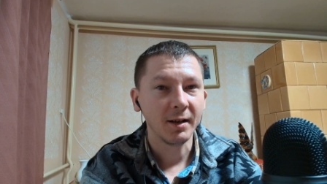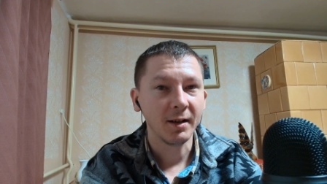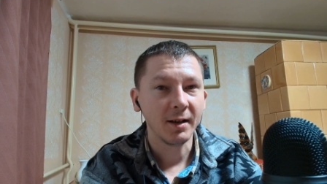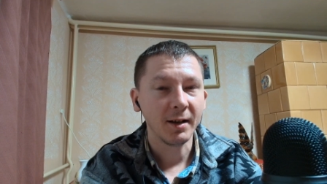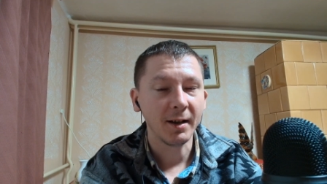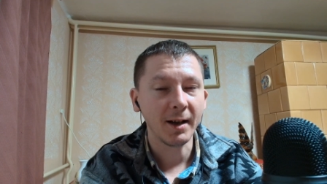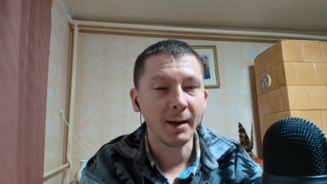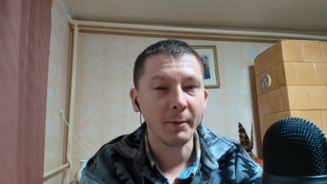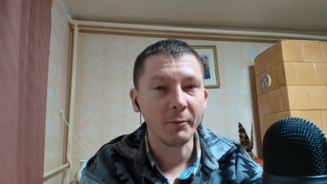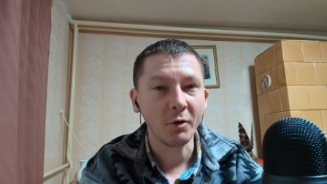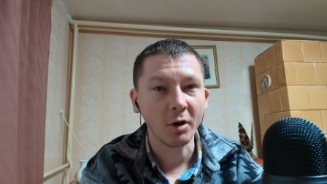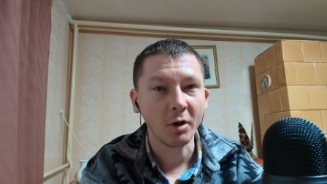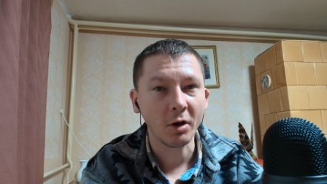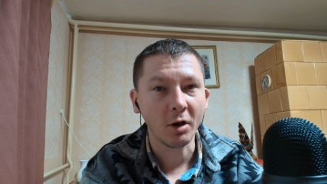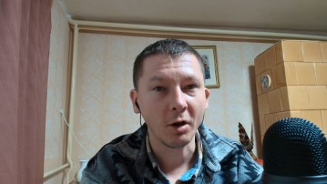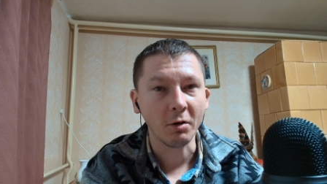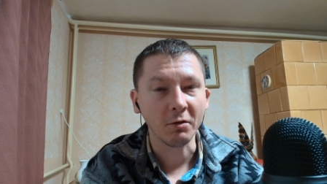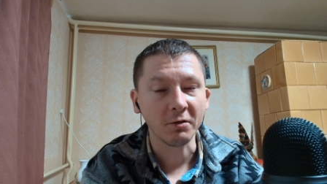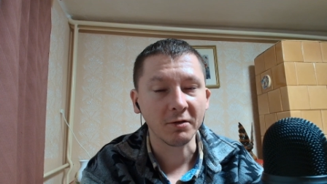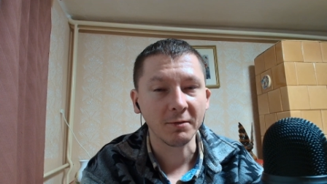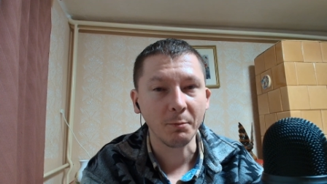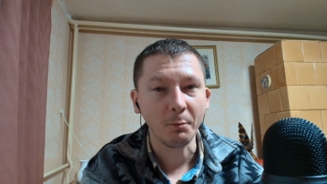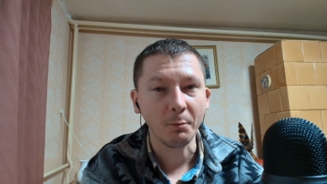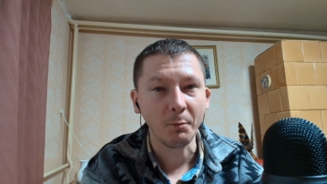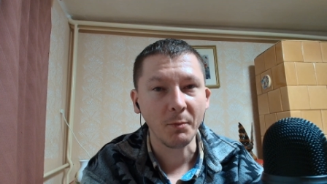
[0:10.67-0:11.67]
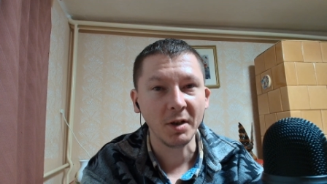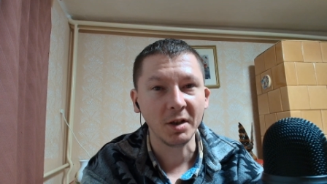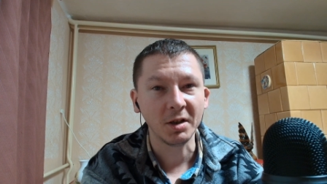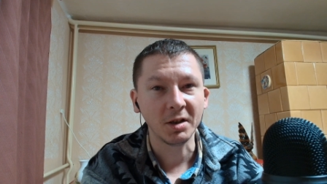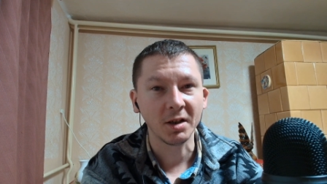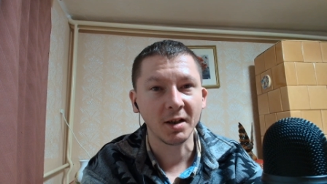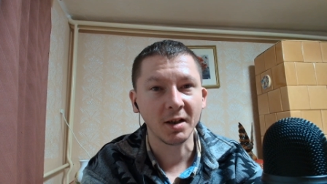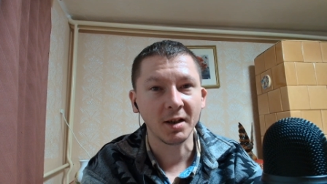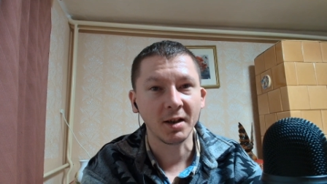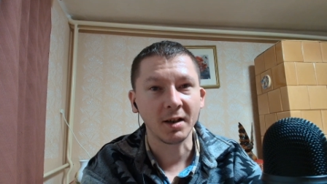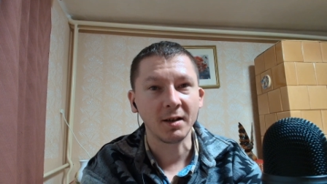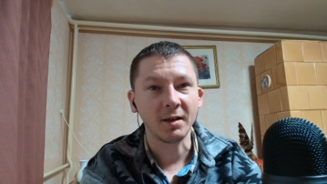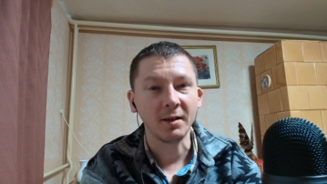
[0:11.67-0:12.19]
I'm your host
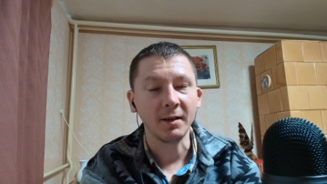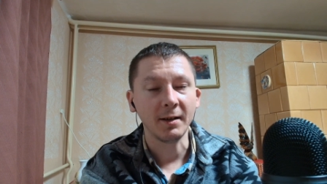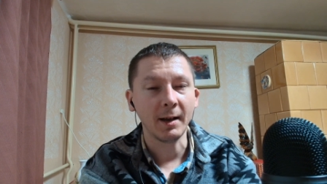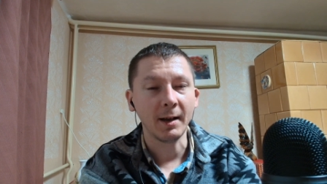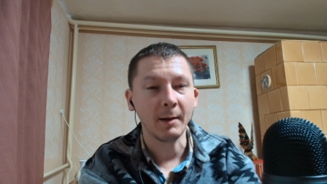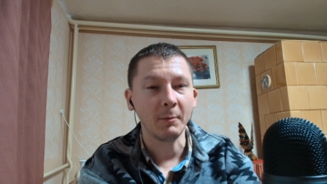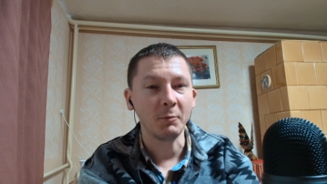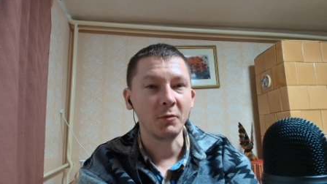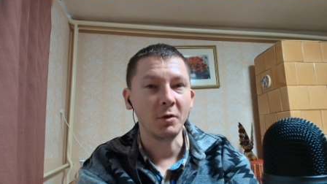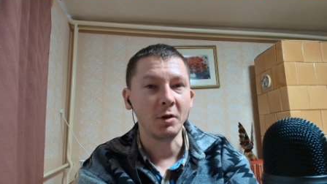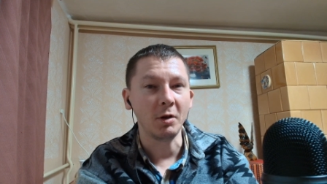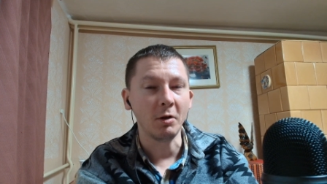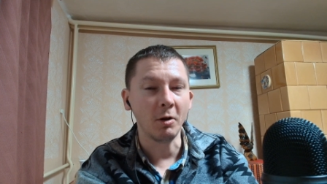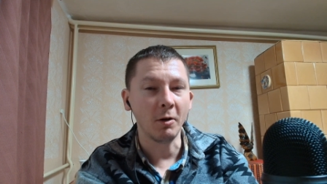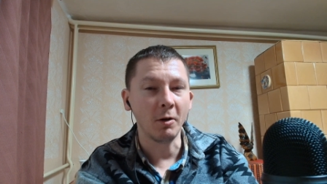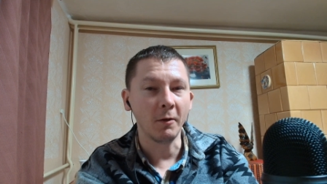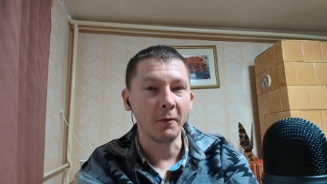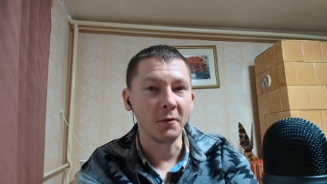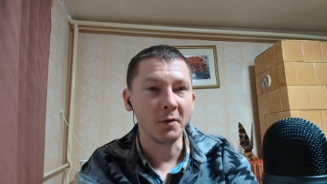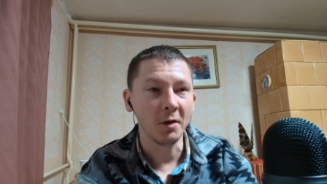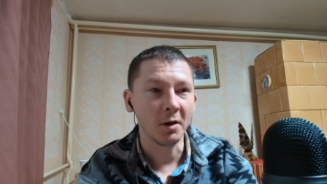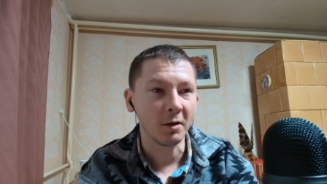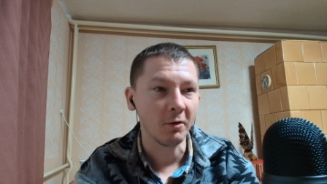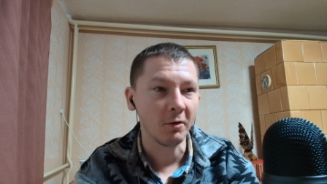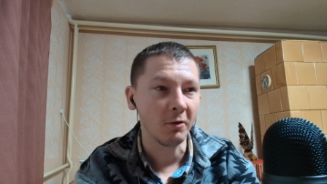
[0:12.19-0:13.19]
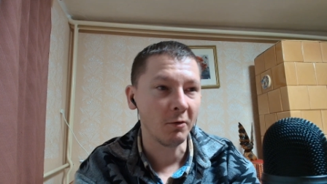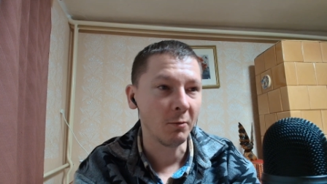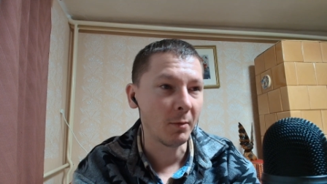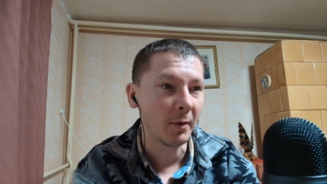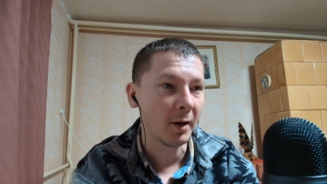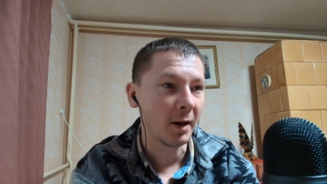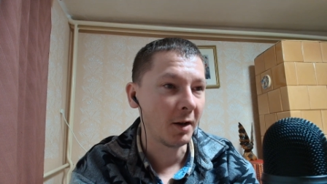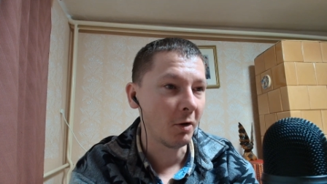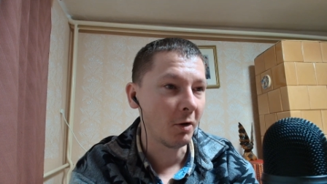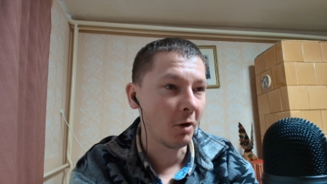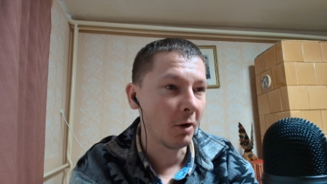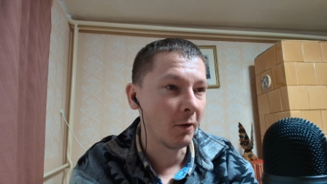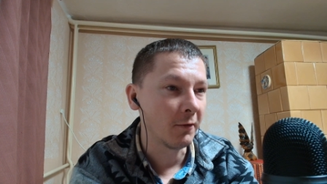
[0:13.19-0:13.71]
Peter. I'm the owner of
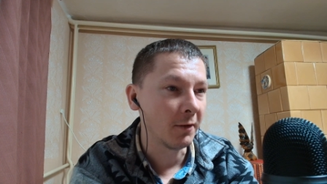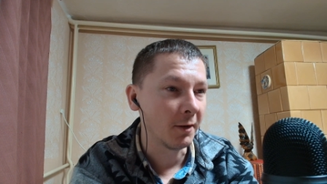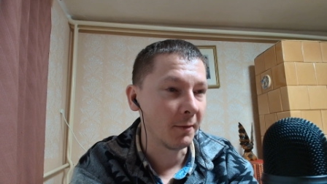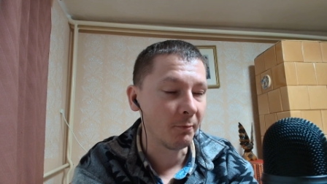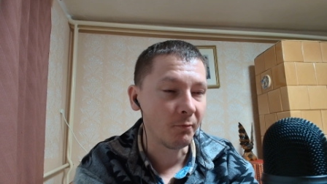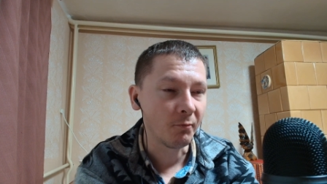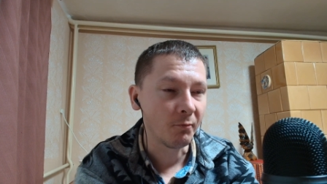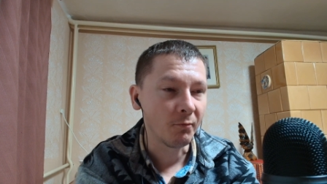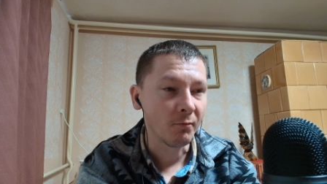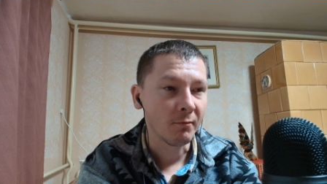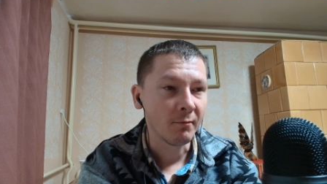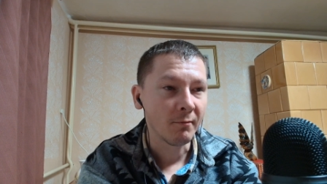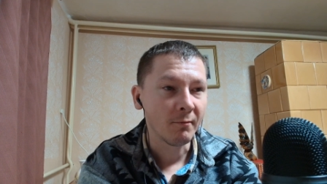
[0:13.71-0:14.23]
my own